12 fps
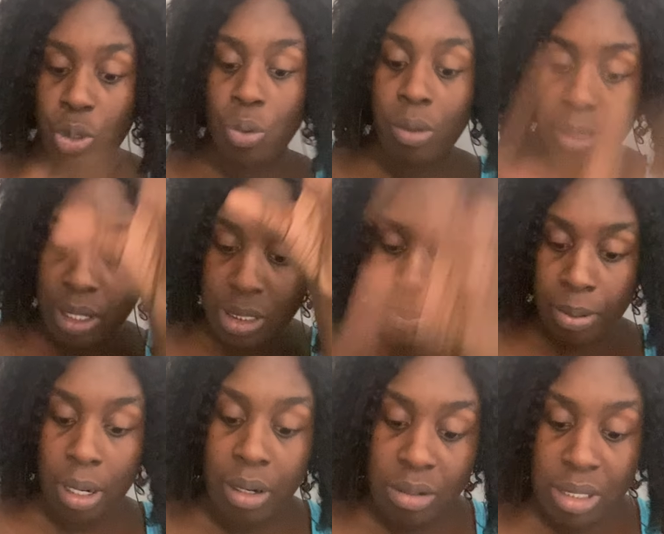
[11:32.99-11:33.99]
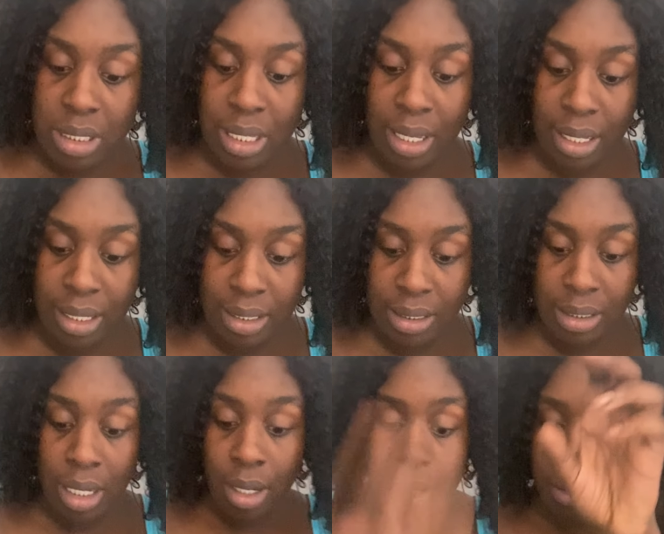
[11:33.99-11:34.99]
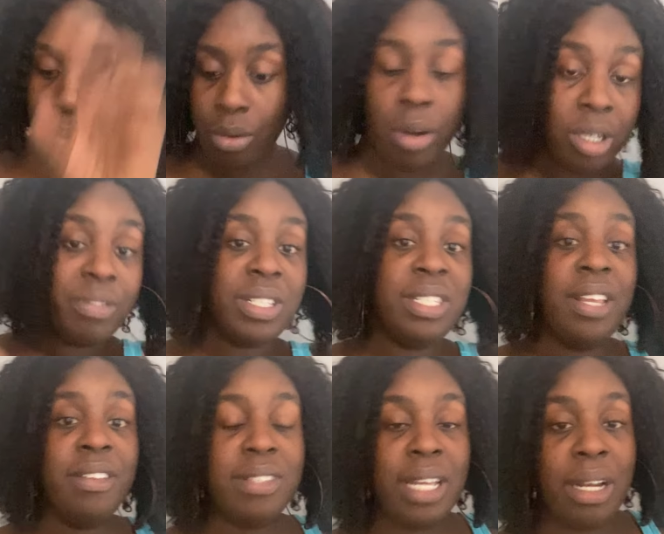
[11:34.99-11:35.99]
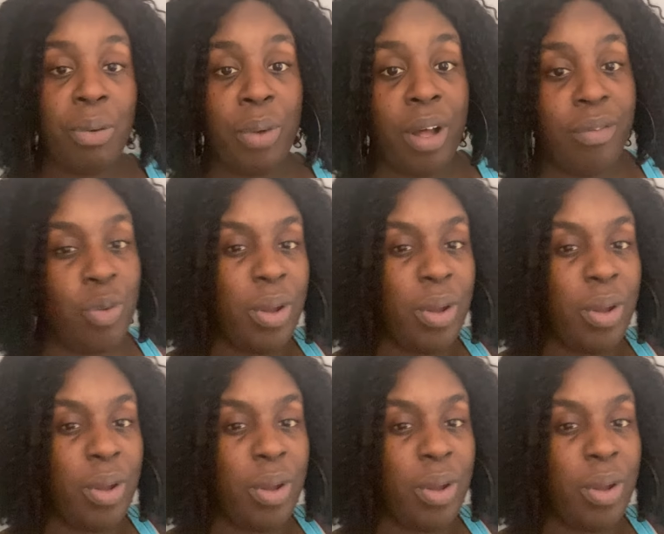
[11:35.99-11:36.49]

to this person, you're going to receive sudden wealth.